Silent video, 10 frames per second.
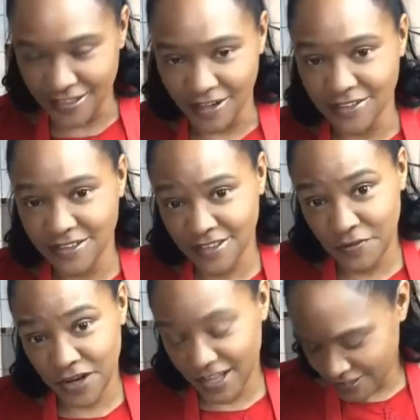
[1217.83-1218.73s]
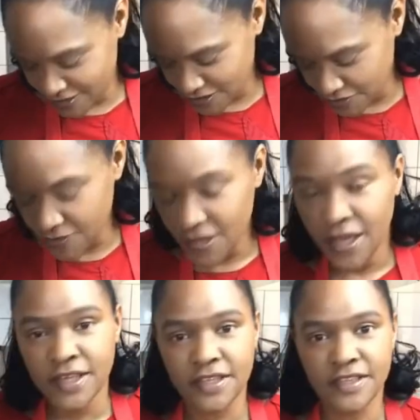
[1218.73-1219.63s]
I'll see what I can do.
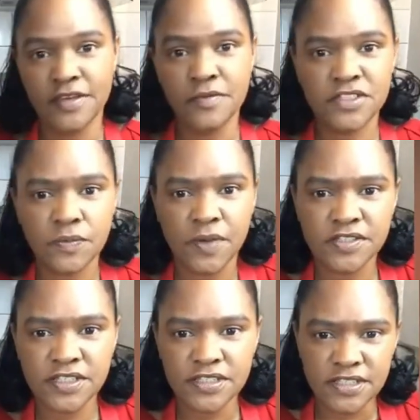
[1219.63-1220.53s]
The thing with samosas